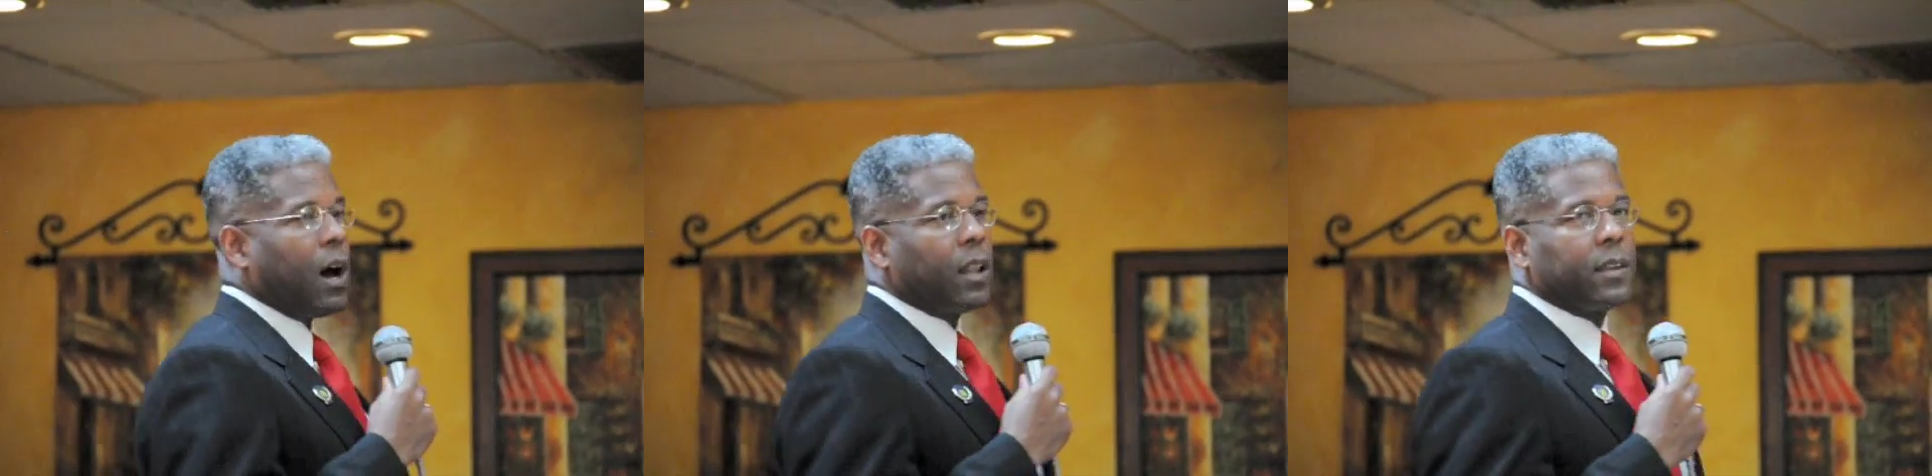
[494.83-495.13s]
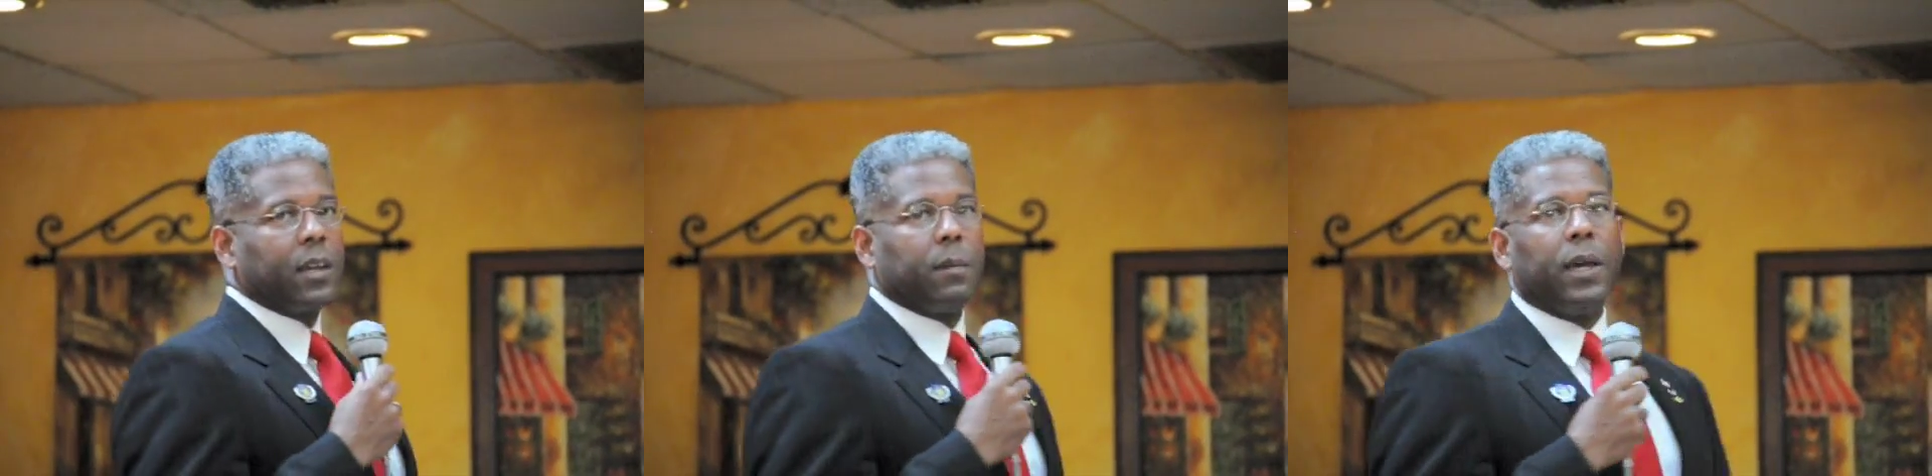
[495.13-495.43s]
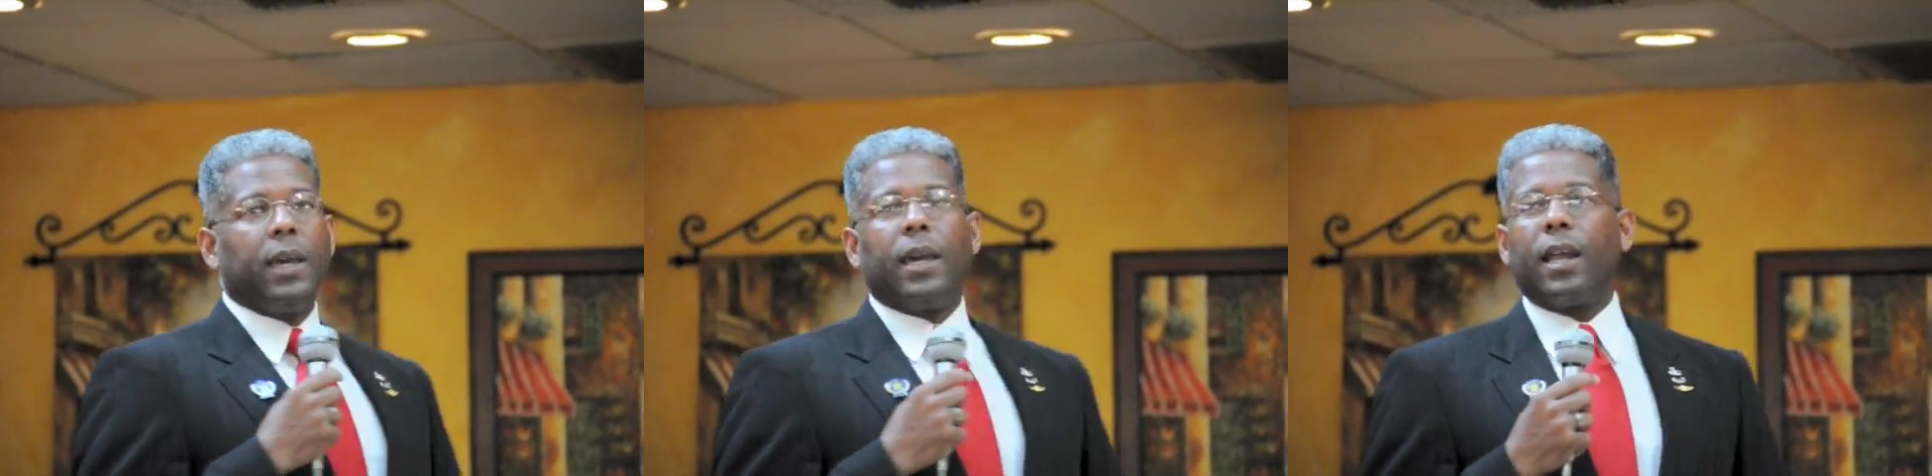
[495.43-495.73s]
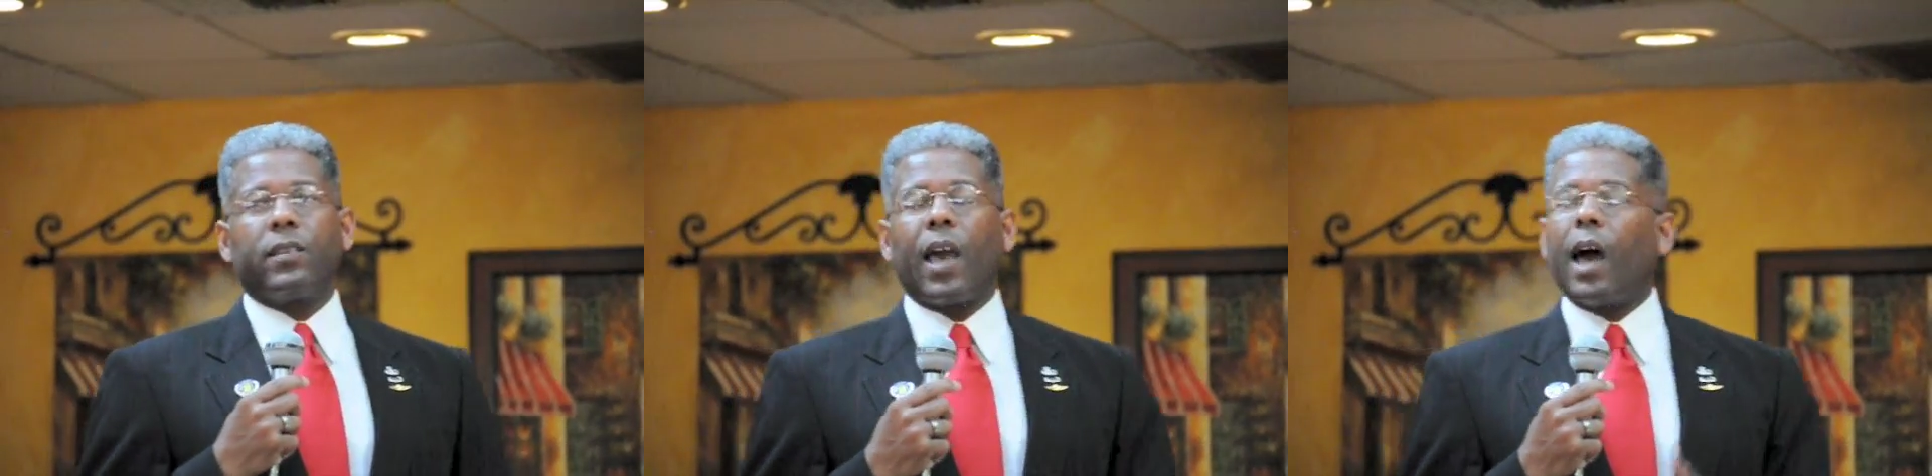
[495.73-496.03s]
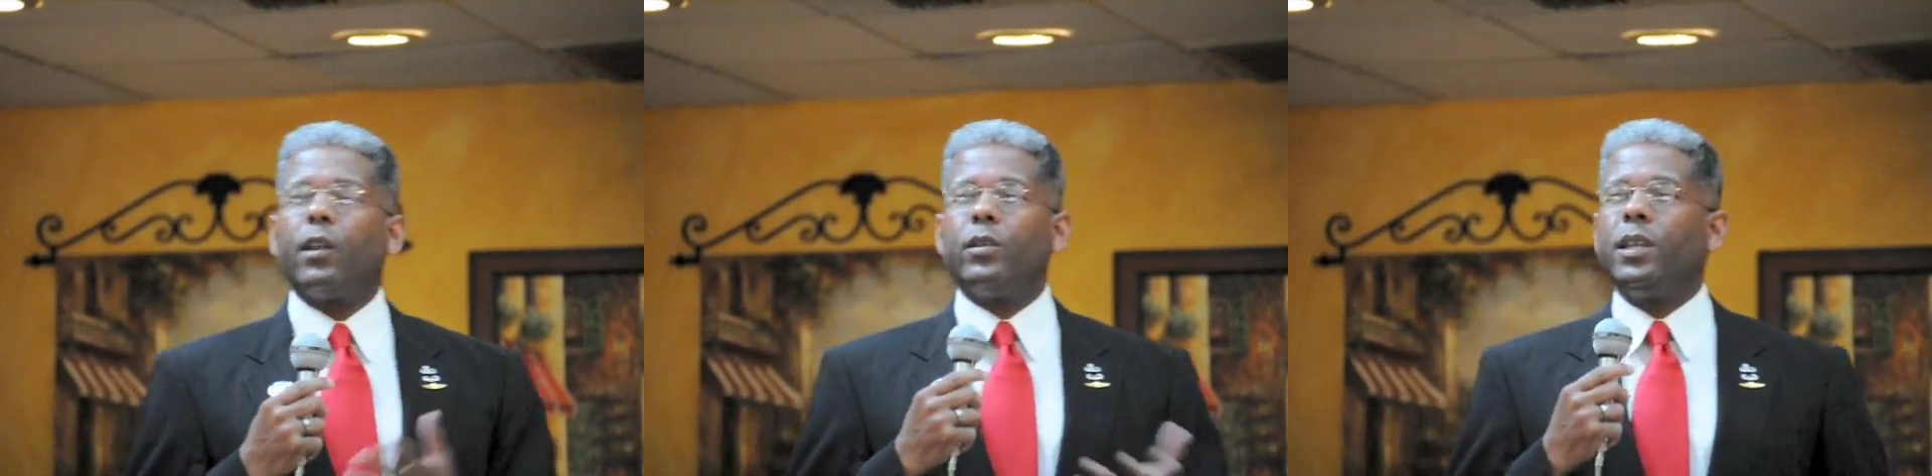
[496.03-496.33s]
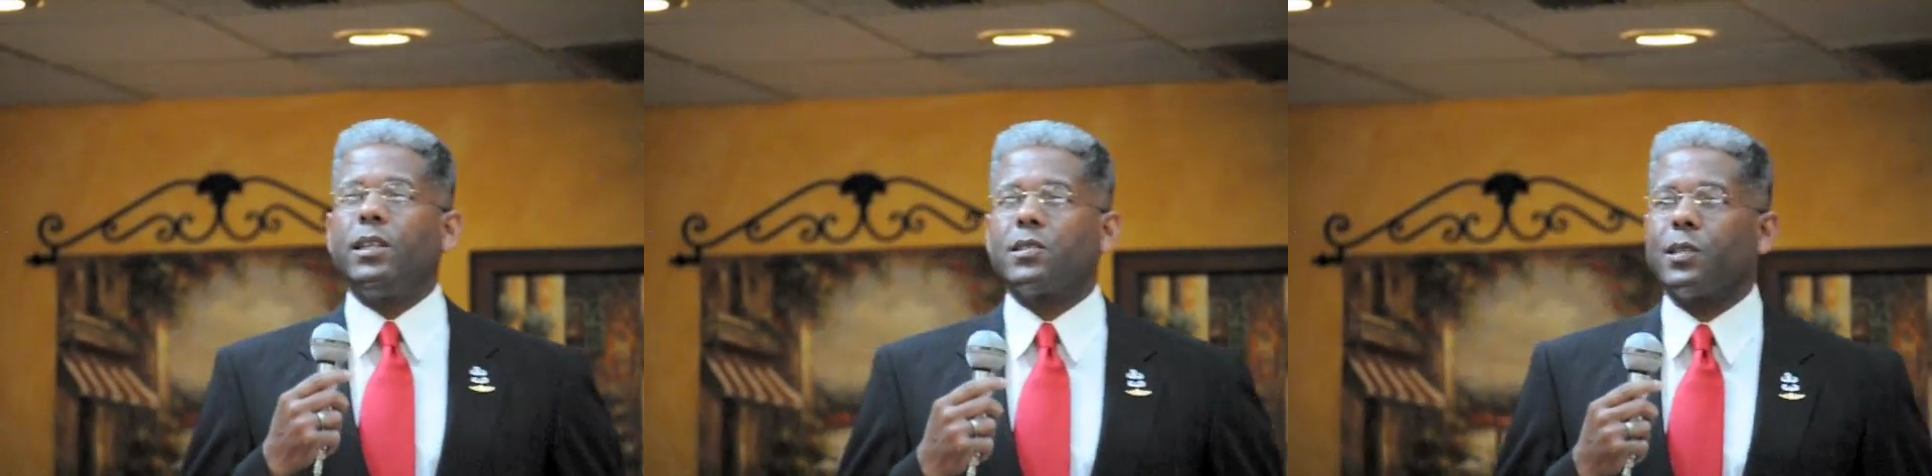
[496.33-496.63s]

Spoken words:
and all of them? And I say, I don't need the